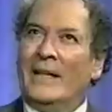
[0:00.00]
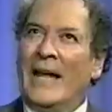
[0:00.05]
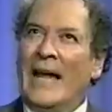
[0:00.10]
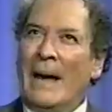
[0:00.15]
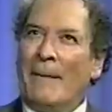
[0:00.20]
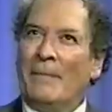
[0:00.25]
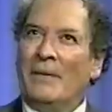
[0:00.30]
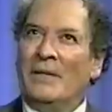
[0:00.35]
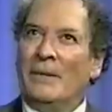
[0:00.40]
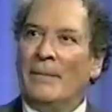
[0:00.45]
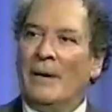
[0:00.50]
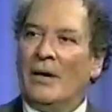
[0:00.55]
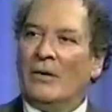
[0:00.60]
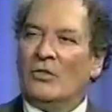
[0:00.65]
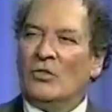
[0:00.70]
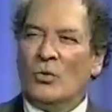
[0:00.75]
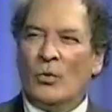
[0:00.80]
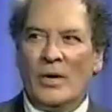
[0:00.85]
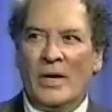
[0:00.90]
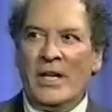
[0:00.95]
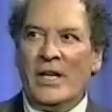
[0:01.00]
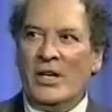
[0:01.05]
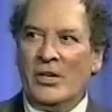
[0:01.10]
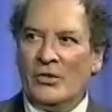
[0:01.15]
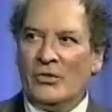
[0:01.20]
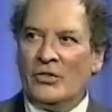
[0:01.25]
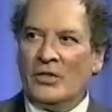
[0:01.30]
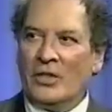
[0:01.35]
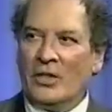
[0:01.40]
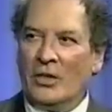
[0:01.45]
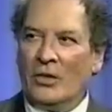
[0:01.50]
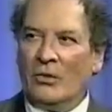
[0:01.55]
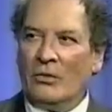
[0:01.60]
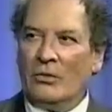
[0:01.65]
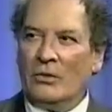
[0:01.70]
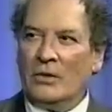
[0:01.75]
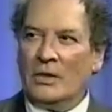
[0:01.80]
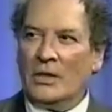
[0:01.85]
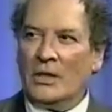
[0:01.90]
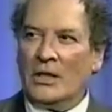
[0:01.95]
happened about twenty years
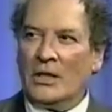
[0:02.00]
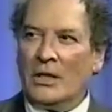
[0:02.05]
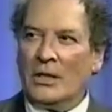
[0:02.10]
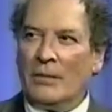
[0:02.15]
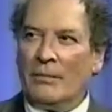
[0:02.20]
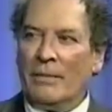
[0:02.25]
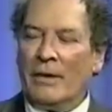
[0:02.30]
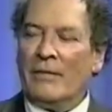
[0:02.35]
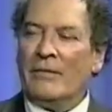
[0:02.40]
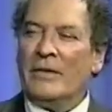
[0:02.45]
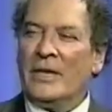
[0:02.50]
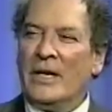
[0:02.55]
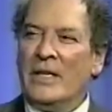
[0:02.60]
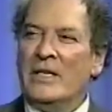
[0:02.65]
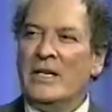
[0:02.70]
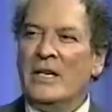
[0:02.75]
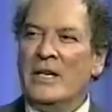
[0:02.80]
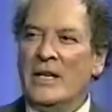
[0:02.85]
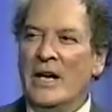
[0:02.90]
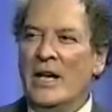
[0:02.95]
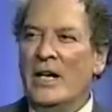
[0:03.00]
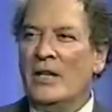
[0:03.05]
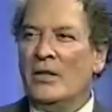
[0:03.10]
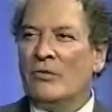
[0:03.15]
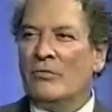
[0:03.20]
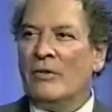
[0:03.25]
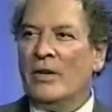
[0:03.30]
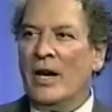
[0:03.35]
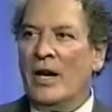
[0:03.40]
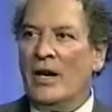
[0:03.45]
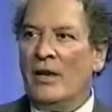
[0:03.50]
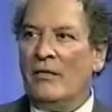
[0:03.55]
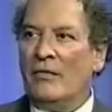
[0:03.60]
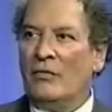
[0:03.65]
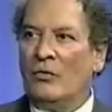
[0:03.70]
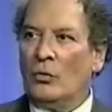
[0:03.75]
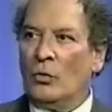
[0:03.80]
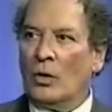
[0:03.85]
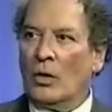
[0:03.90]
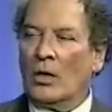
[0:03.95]
ago, uh, about nineteen eighty-three,
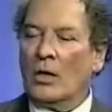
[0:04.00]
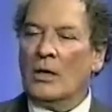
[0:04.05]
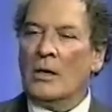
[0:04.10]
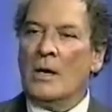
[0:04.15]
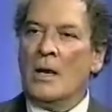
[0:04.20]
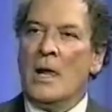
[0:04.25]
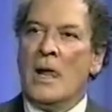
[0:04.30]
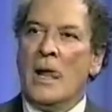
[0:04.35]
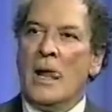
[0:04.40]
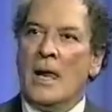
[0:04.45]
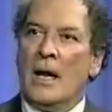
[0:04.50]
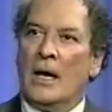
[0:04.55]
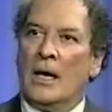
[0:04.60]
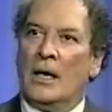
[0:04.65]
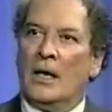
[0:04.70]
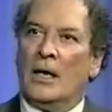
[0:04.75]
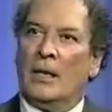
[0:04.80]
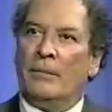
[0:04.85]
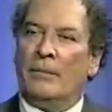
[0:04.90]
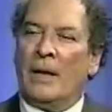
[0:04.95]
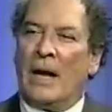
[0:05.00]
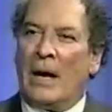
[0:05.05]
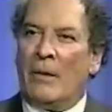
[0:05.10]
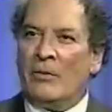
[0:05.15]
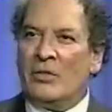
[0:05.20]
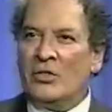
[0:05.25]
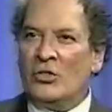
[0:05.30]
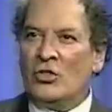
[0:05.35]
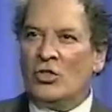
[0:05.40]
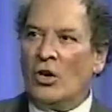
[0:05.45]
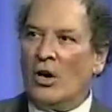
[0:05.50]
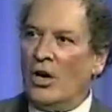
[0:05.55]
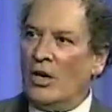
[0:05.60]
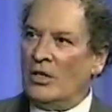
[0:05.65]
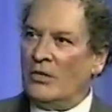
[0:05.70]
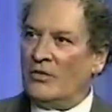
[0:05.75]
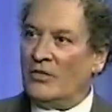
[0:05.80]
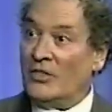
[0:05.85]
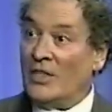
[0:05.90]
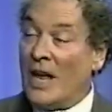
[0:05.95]
eighty-four. Um, I was in
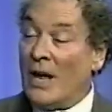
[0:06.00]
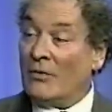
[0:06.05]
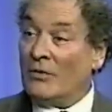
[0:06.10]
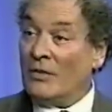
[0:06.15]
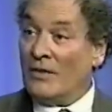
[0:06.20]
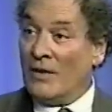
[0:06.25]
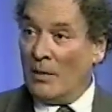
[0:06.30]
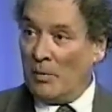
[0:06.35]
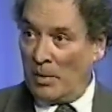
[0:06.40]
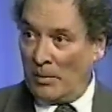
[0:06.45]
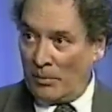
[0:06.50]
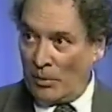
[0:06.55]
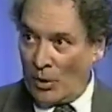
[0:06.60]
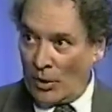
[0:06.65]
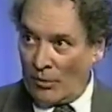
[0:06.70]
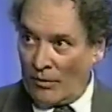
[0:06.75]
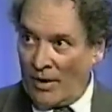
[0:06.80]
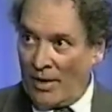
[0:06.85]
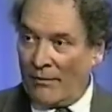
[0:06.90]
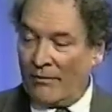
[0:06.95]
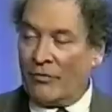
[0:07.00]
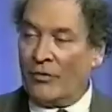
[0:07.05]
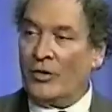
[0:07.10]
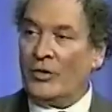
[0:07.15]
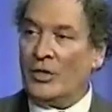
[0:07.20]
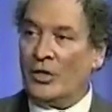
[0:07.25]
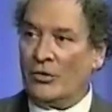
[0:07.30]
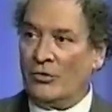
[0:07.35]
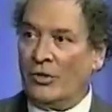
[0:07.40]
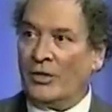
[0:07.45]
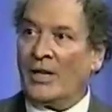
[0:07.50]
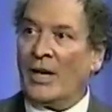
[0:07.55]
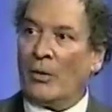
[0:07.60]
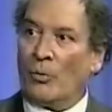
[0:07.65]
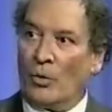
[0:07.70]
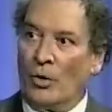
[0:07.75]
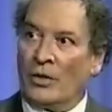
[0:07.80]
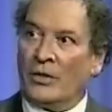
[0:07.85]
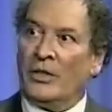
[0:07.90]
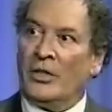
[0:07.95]
charge of a staff development program for a district I
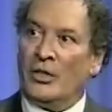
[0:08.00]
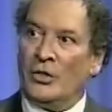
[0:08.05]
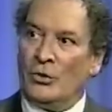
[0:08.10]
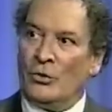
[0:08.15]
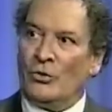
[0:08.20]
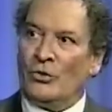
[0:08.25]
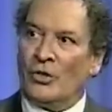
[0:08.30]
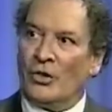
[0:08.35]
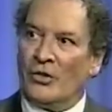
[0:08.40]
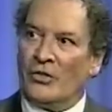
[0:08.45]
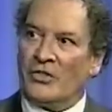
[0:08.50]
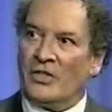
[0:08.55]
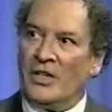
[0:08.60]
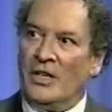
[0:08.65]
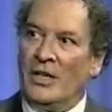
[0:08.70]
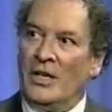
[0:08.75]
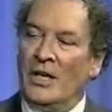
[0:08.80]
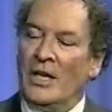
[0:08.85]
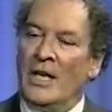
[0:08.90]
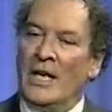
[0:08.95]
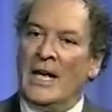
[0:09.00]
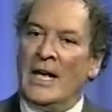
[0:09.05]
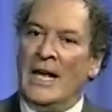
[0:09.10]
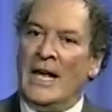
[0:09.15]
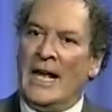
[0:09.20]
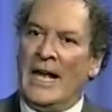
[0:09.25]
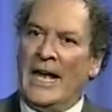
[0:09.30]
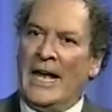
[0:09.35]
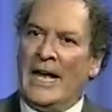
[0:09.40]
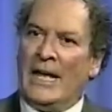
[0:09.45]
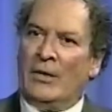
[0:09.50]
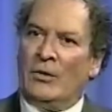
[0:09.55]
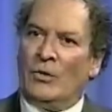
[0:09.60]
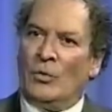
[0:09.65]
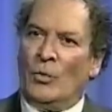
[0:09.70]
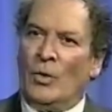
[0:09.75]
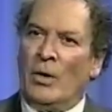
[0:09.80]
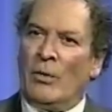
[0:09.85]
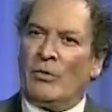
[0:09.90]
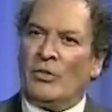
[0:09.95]
worked in in New Jersey. And
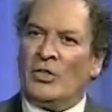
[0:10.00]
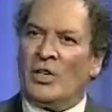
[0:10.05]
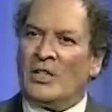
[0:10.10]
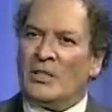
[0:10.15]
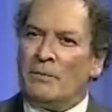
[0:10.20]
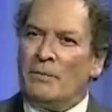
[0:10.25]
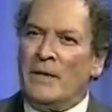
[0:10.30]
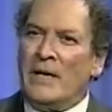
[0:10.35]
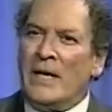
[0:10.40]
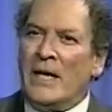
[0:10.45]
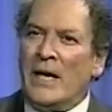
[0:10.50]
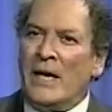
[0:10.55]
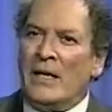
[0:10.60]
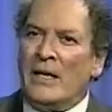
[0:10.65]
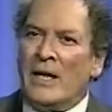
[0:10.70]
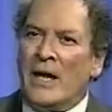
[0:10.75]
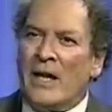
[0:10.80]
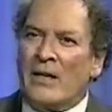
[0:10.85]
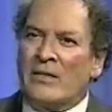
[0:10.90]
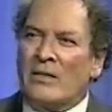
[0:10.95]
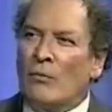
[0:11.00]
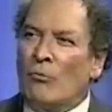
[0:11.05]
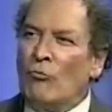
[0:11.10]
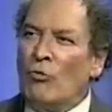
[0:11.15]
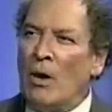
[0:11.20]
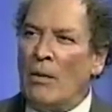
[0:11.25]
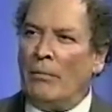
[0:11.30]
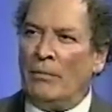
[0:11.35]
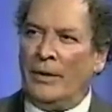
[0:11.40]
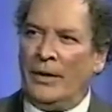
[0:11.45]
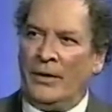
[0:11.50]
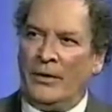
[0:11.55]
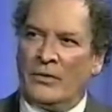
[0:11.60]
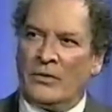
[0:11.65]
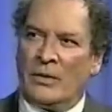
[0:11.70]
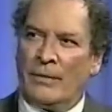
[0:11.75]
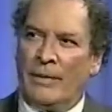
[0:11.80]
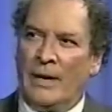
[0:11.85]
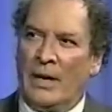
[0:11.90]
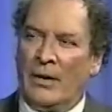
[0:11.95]
we were just beginning to get some
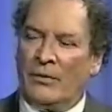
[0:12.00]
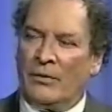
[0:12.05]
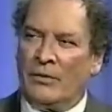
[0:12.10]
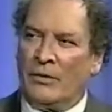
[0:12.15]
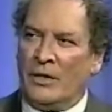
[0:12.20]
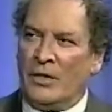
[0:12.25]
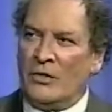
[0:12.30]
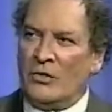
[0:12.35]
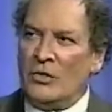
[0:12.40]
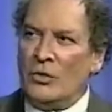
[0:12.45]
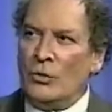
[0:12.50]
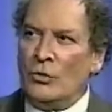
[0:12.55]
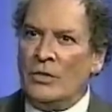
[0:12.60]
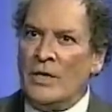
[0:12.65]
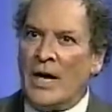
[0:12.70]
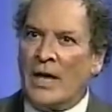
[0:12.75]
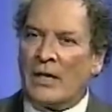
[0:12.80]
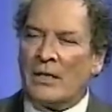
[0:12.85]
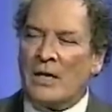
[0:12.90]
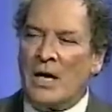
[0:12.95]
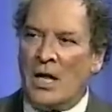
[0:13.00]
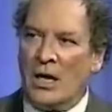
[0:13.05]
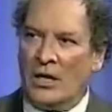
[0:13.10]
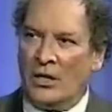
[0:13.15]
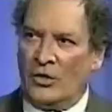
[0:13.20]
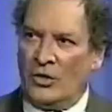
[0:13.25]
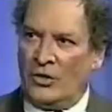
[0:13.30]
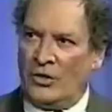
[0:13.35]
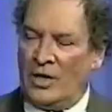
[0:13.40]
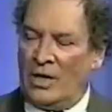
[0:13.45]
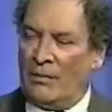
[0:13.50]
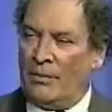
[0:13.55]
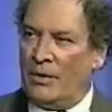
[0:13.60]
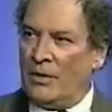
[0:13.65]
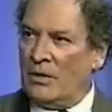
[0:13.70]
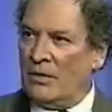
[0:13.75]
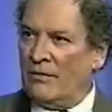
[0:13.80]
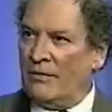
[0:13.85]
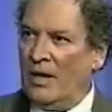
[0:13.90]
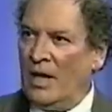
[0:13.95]
rumblings about these new technologies that have
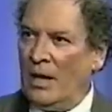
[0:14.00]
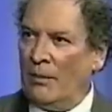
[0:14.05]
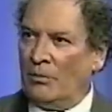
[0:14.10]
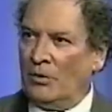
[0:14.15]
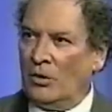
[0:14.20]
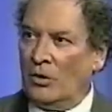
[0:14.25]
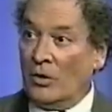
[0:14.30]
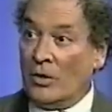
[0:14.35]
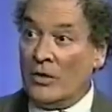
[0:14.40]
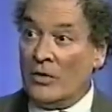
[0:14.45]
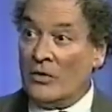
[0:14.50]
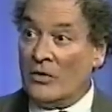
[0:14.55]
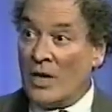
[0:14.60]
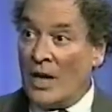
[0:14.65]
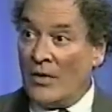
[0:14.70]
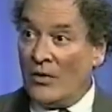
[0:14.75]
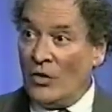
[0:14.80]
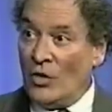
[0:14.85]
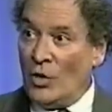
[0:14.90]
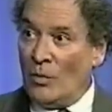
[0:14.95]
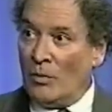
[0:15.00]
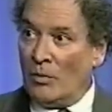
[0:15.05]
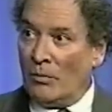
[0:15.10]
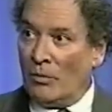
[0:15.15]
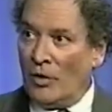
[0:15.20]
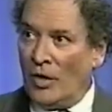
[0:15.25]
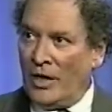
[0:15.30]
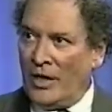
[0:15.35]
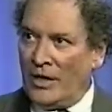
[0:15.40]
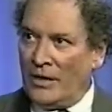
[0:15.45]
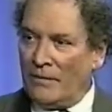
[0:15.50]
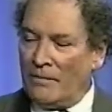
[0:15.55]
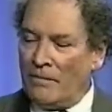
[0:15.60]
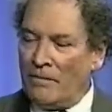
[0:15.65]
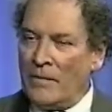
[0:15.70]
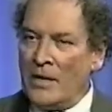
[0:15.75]
been developed to look inside the human brain.